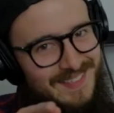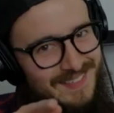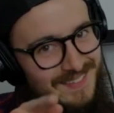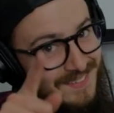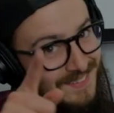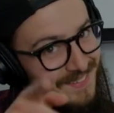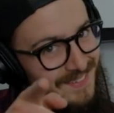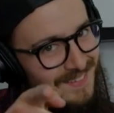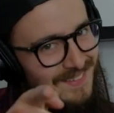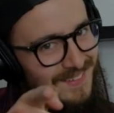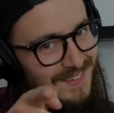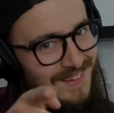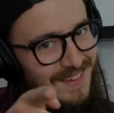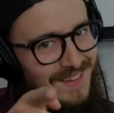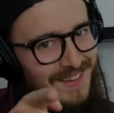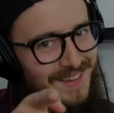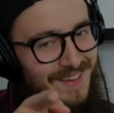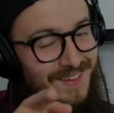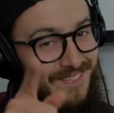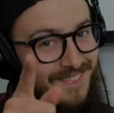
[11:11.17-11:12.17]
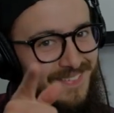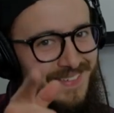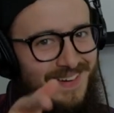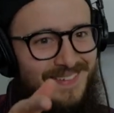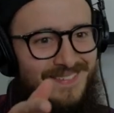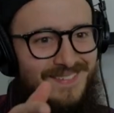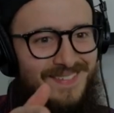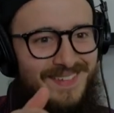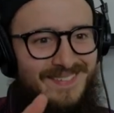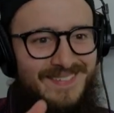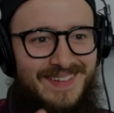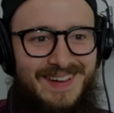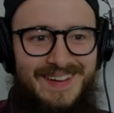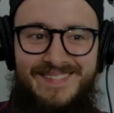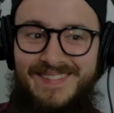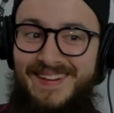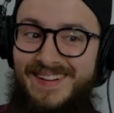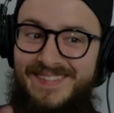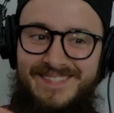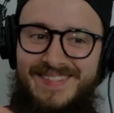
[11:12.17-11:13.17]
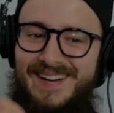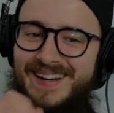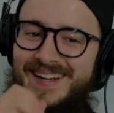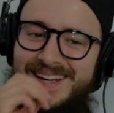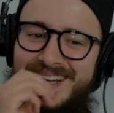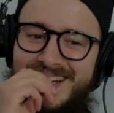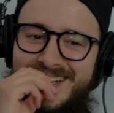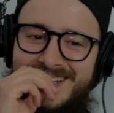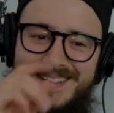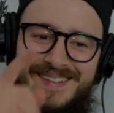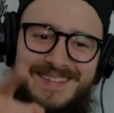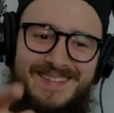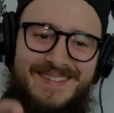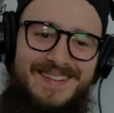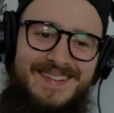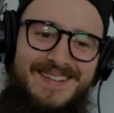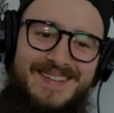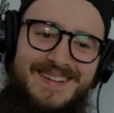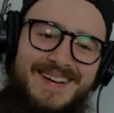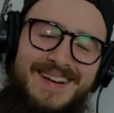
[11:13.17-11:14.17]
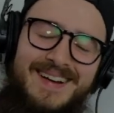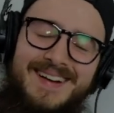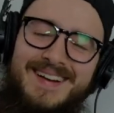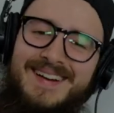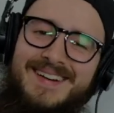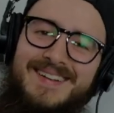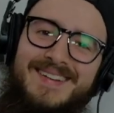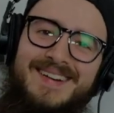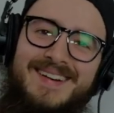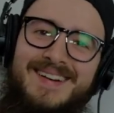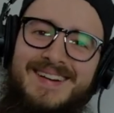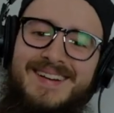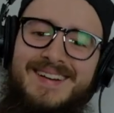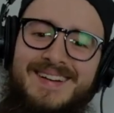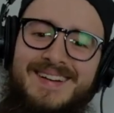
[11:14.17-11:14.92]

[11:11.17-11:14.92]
Yeah. He's on point, man. I love that guy sending us a bunch of stuff all the time.